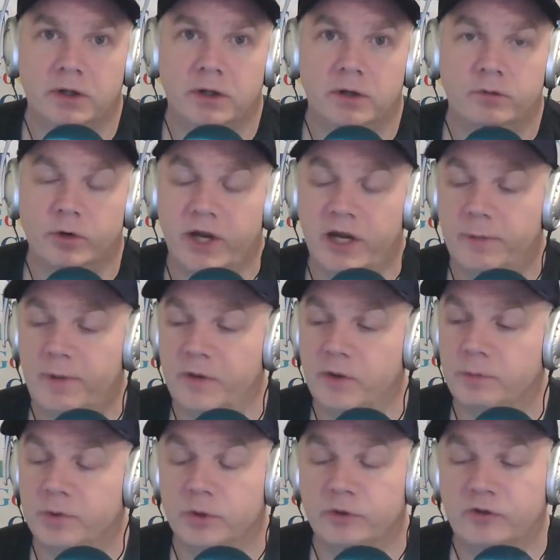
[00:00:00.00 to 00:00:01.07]
Forget about the
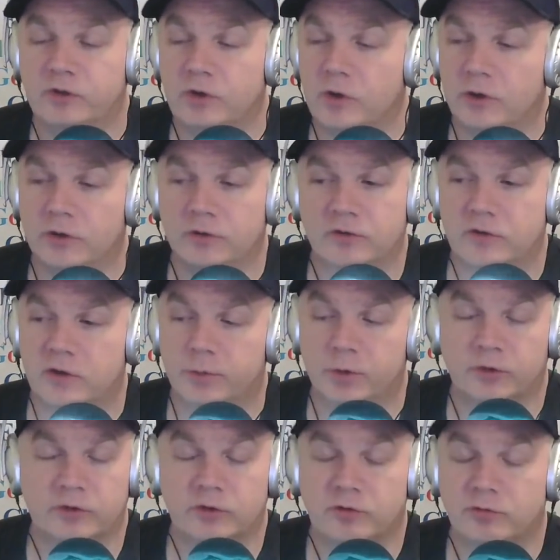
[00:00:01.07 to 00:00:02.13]
boosters. The
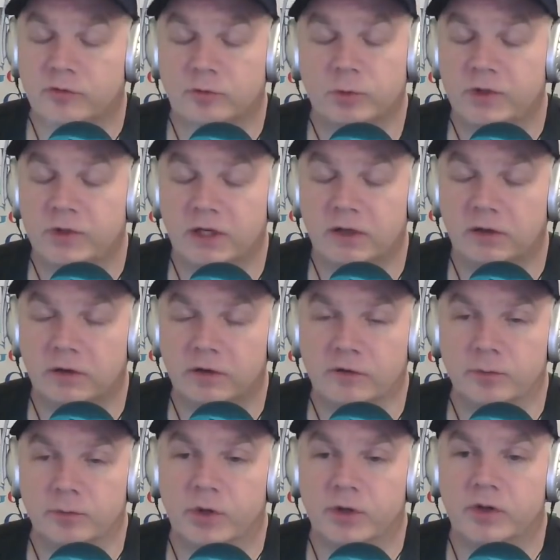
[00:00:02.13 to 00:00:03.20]
boosters was ridiculous,
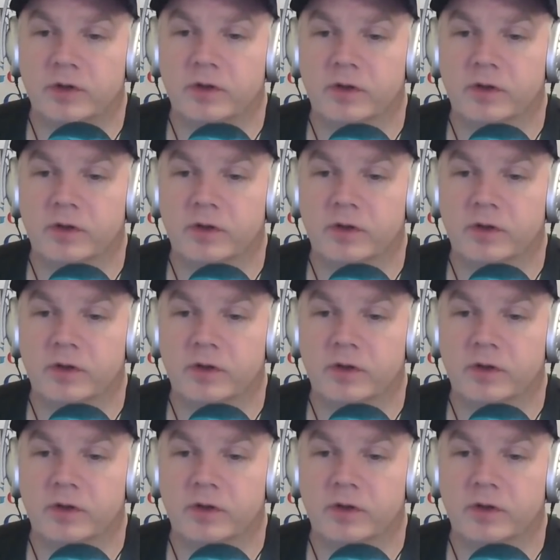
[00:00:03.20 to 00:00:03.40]
but